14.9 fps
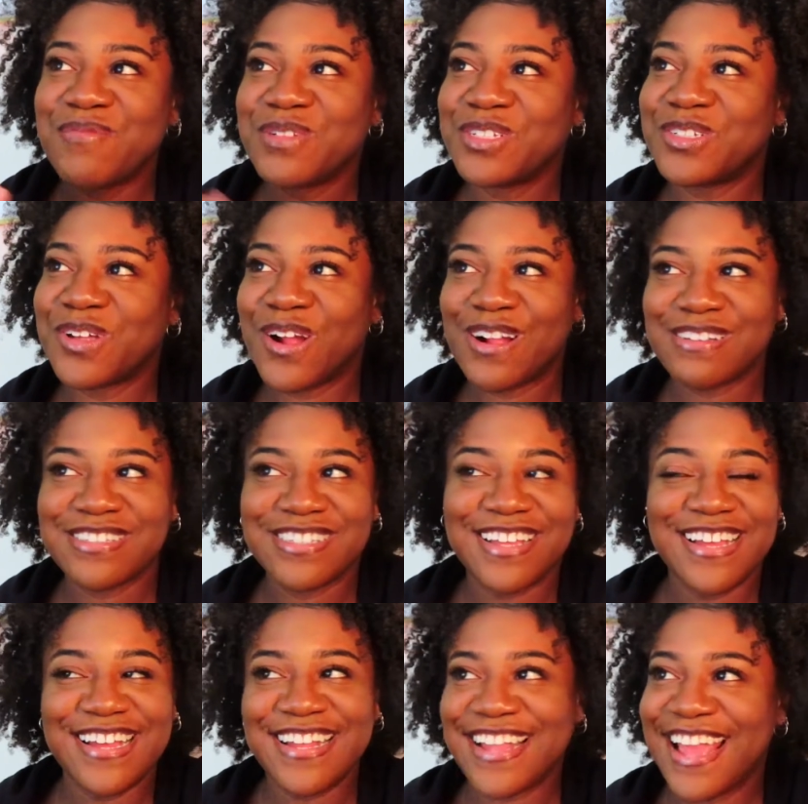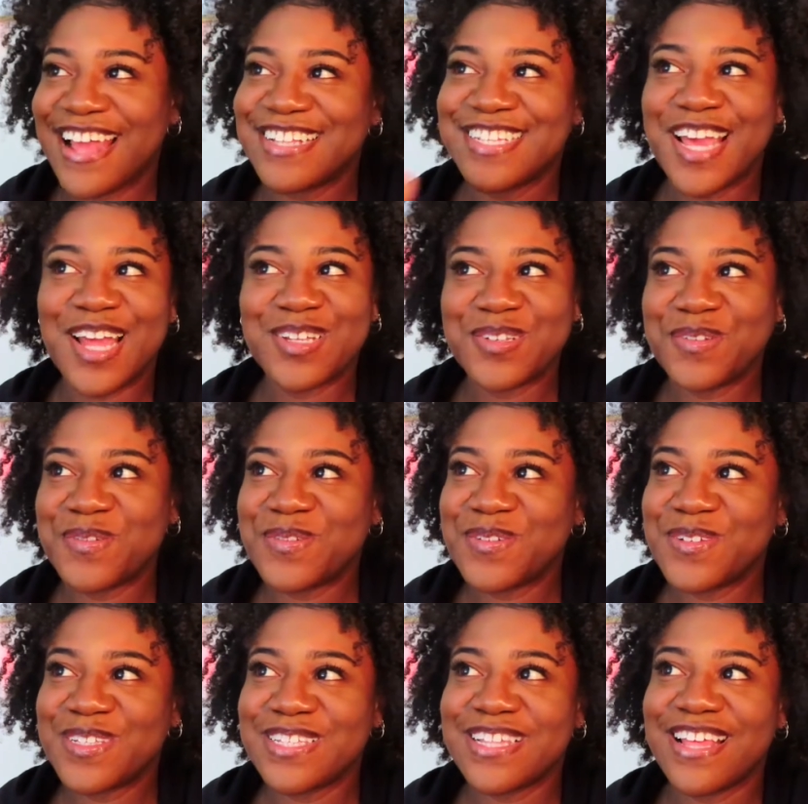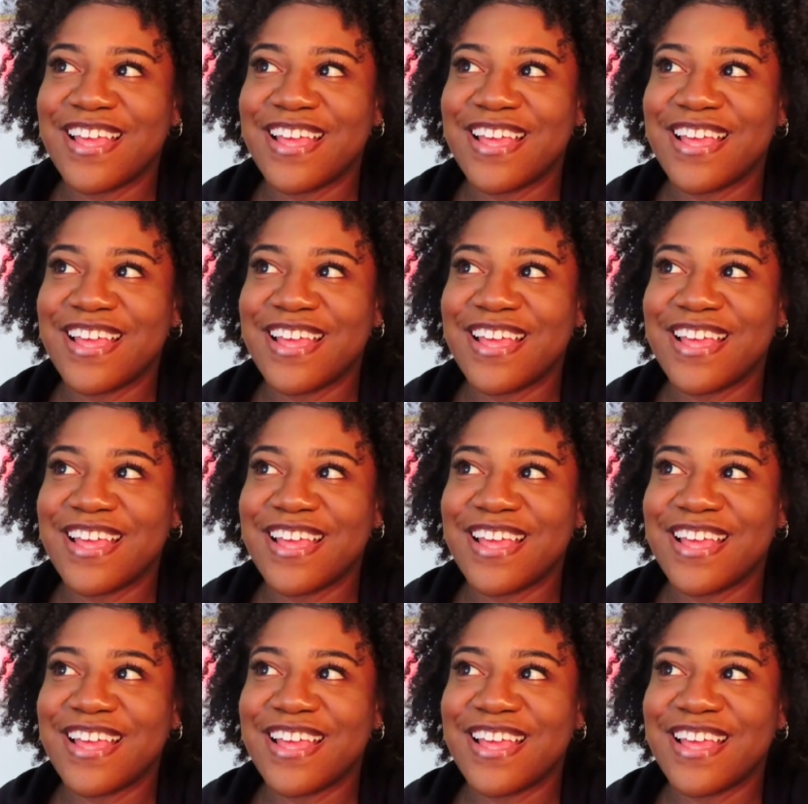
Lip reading: dark skinned, he had tattoos,